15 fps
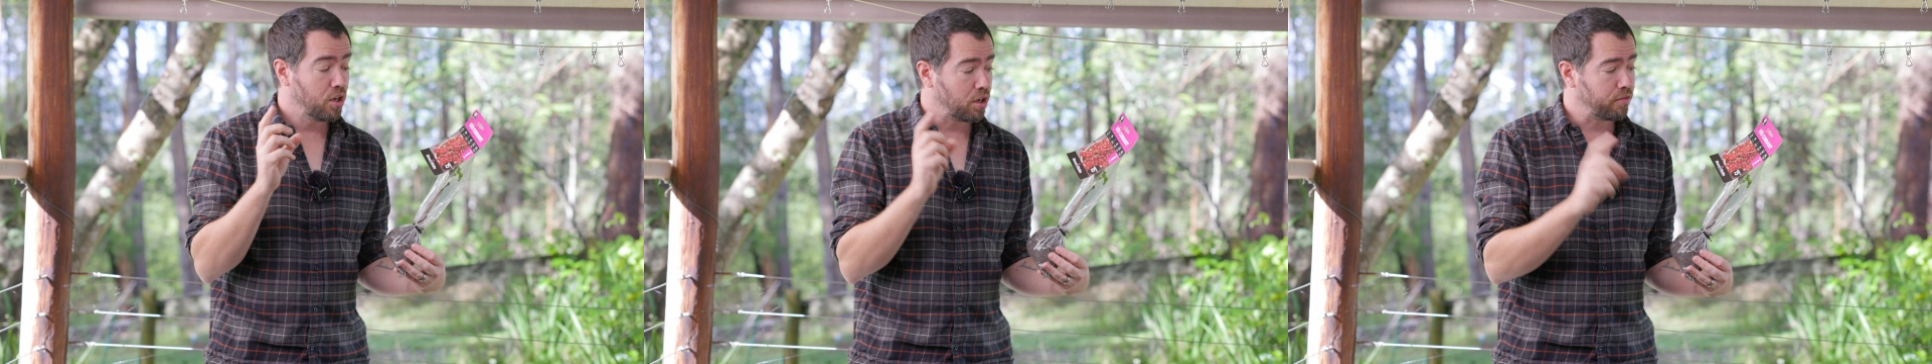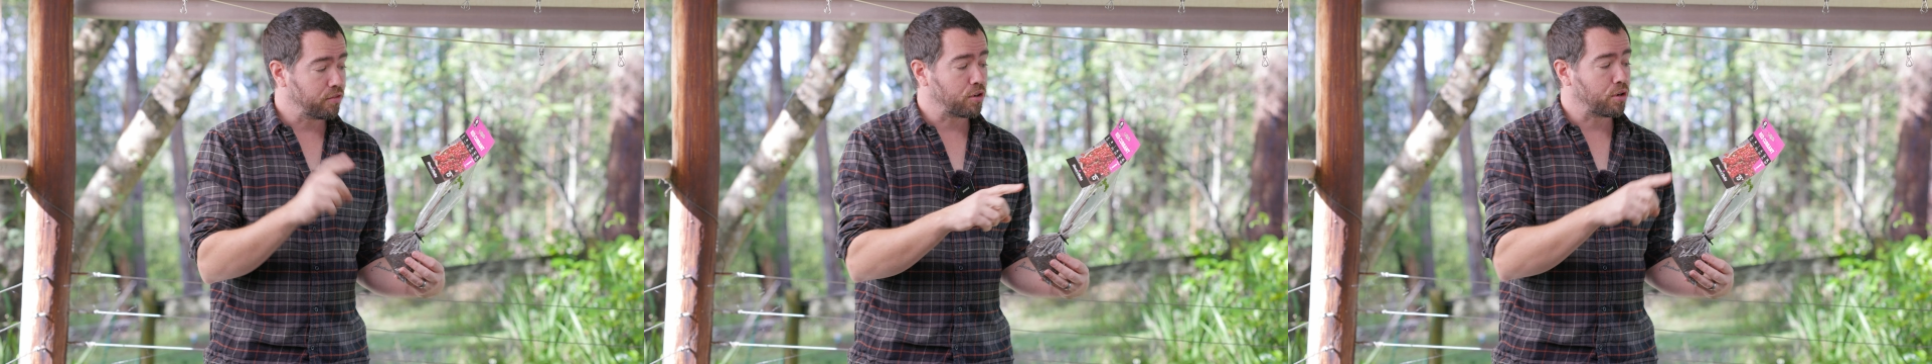
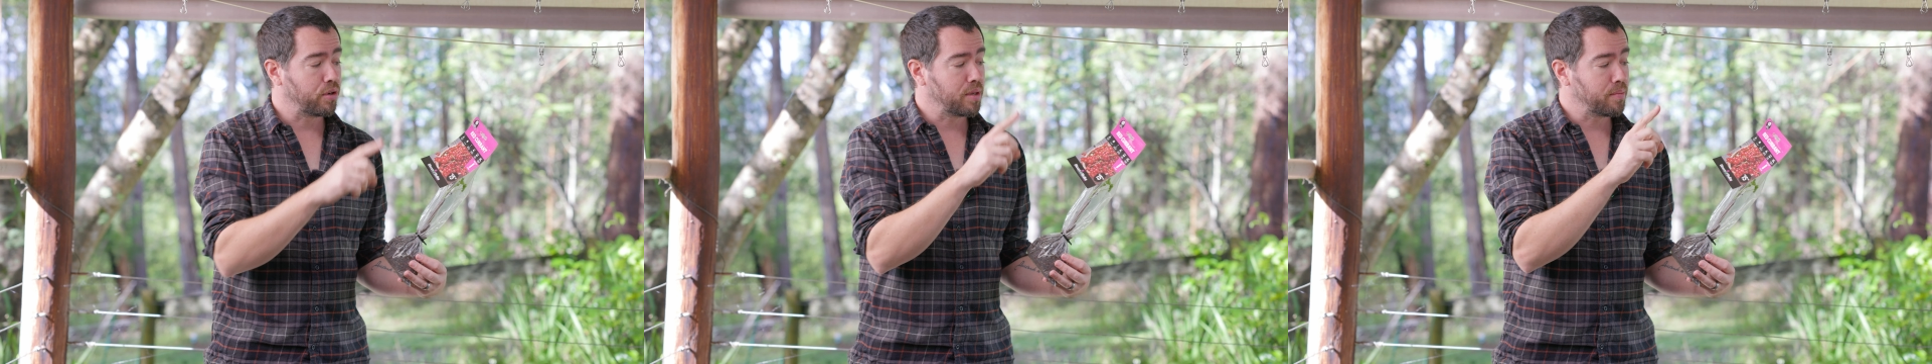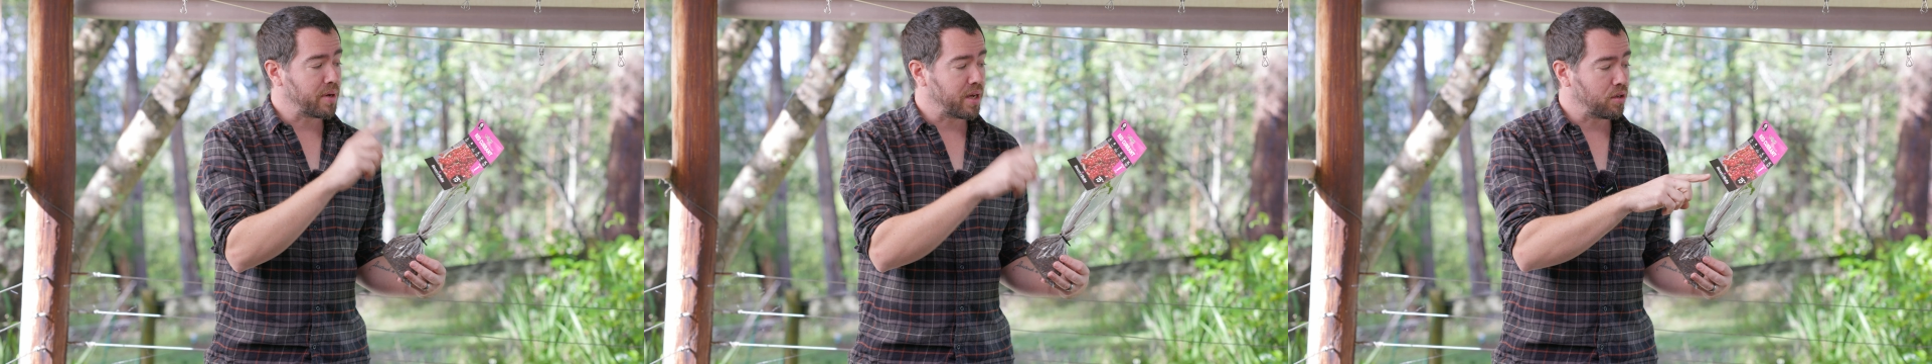of
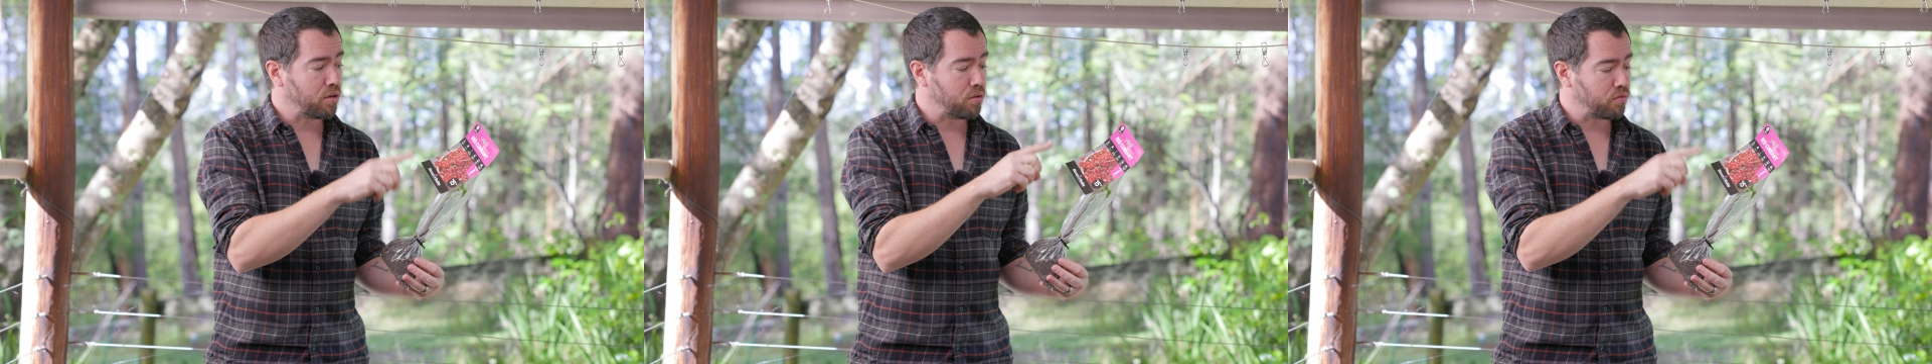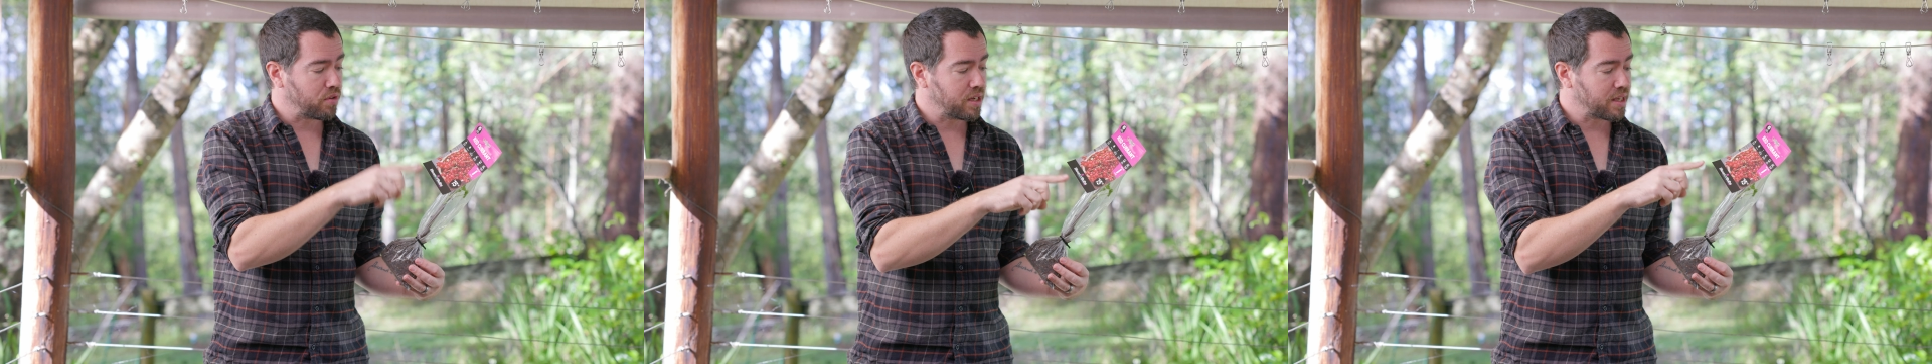growing my
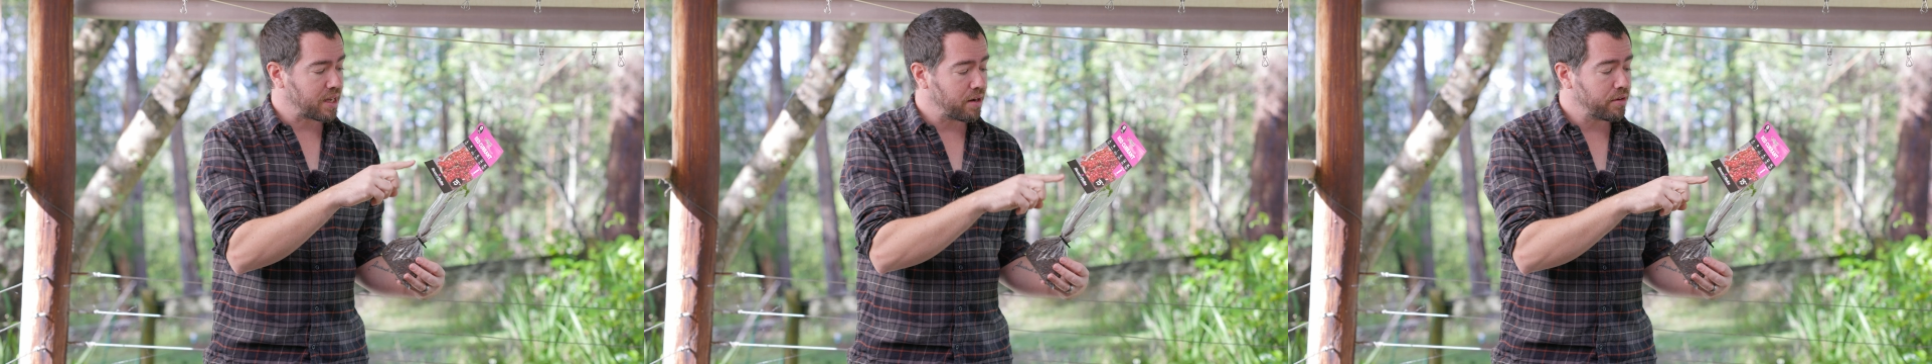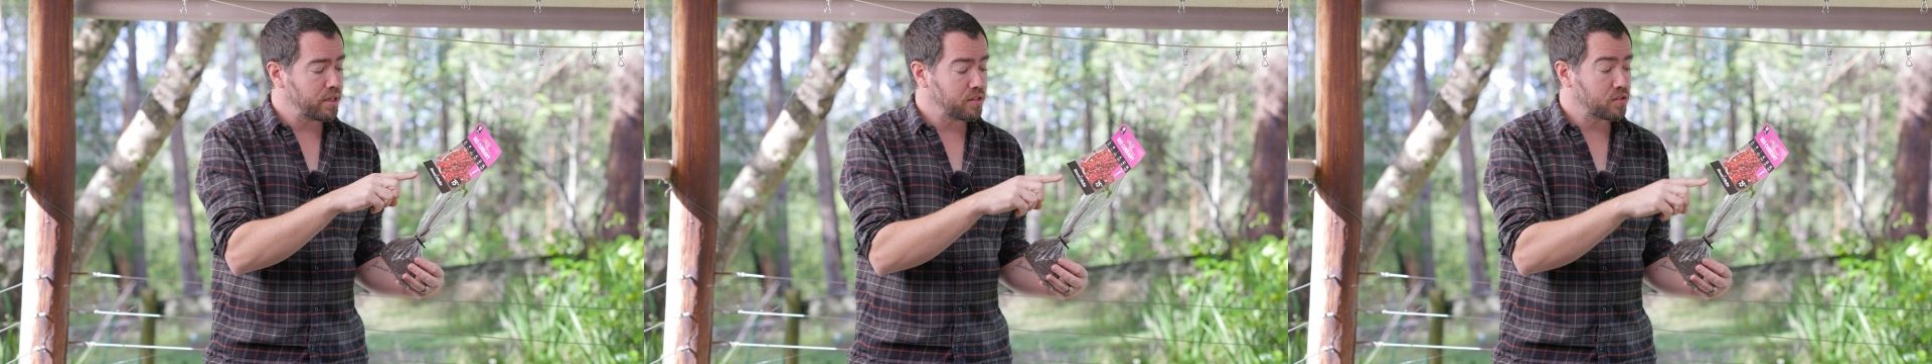own red
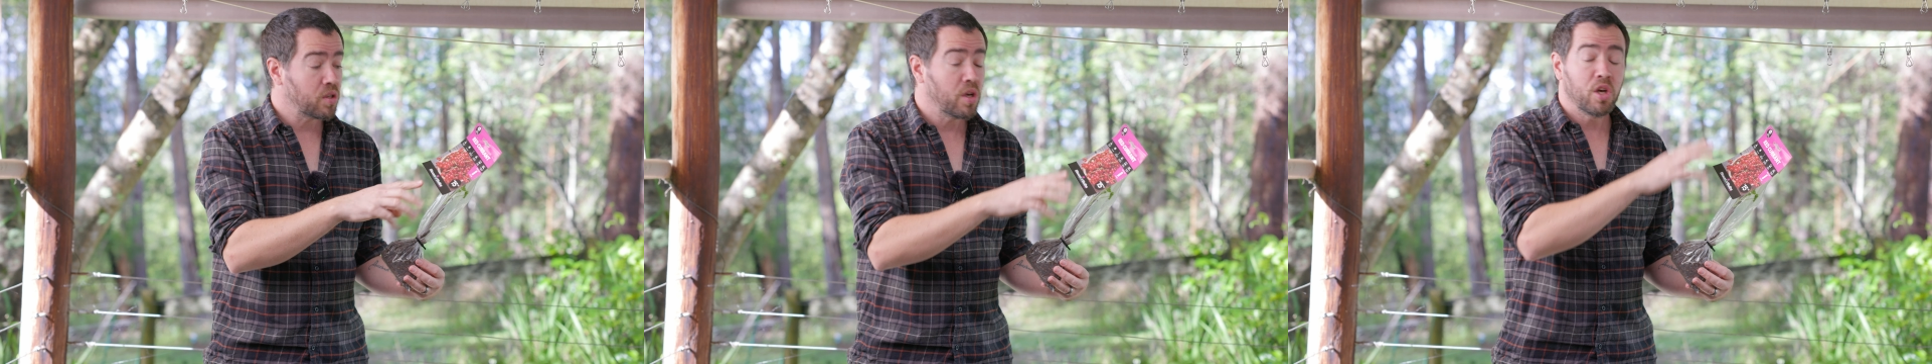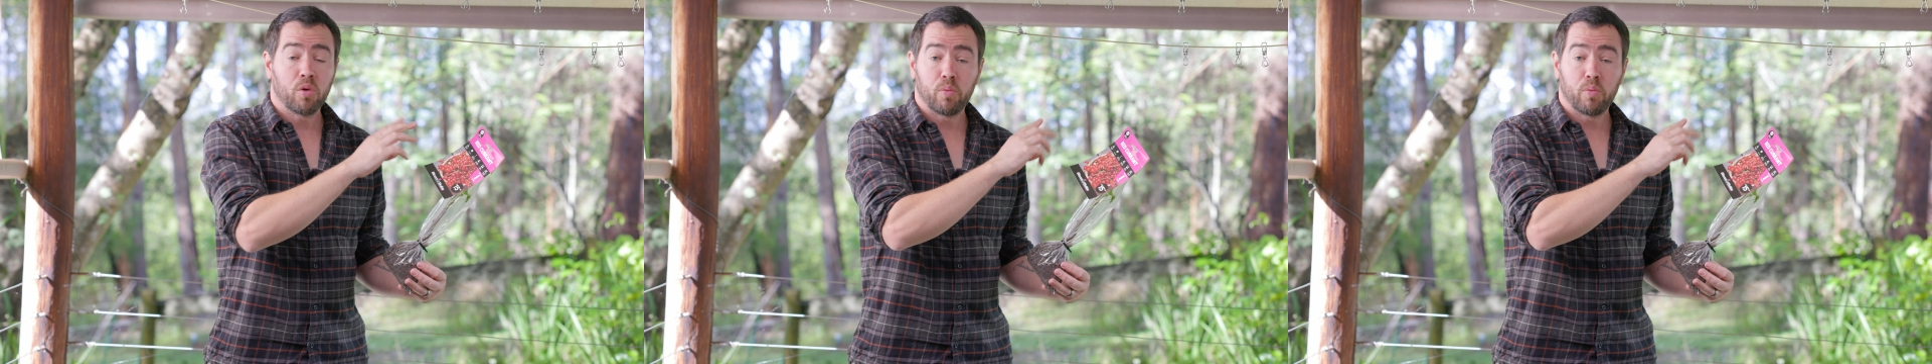currants.